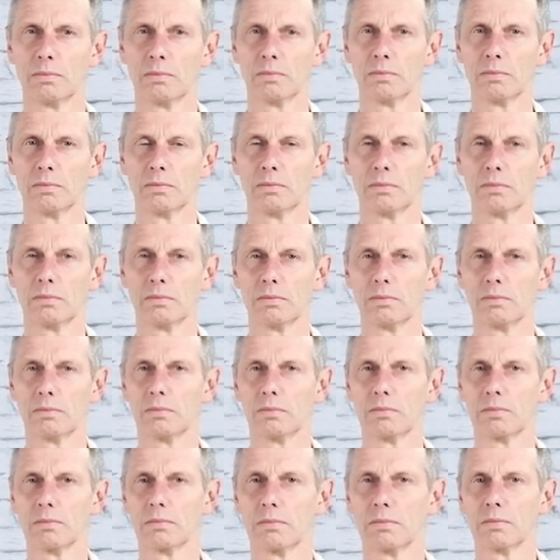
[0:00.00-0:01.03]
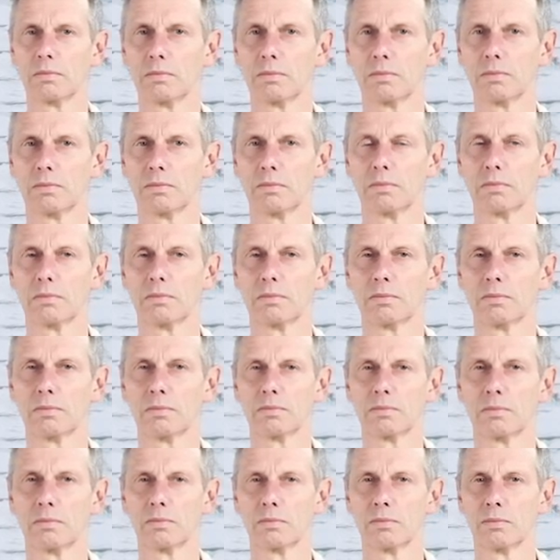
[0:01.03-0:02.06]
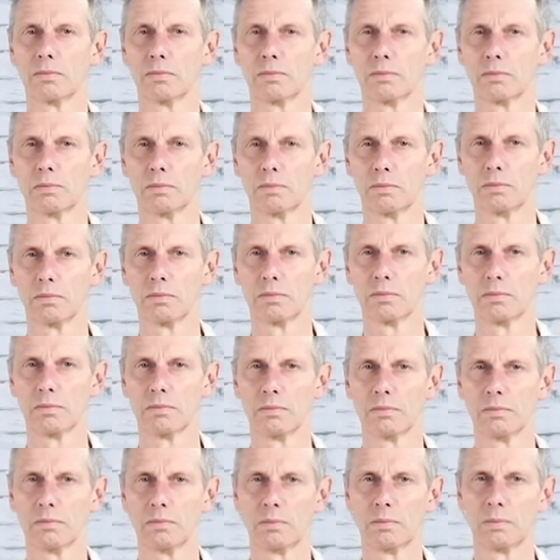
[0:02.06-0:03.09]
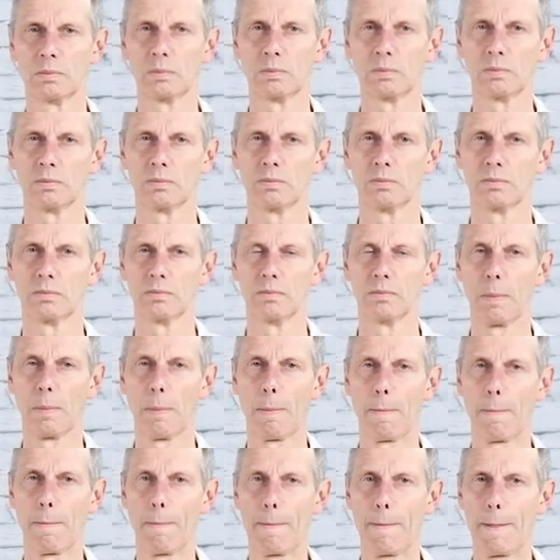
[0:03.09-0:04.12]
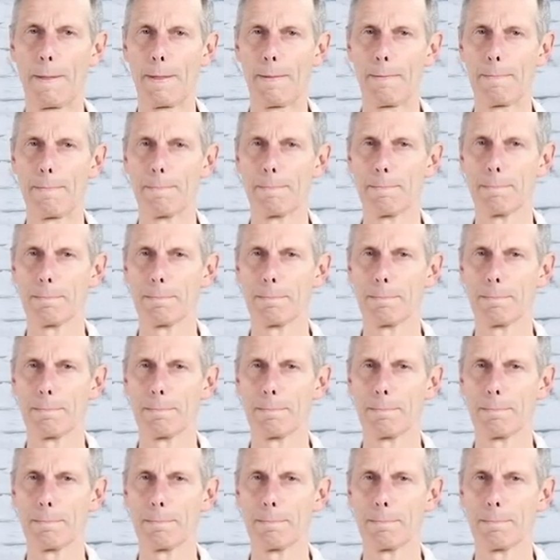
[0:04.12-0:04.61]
No words are spoken by the person on screen.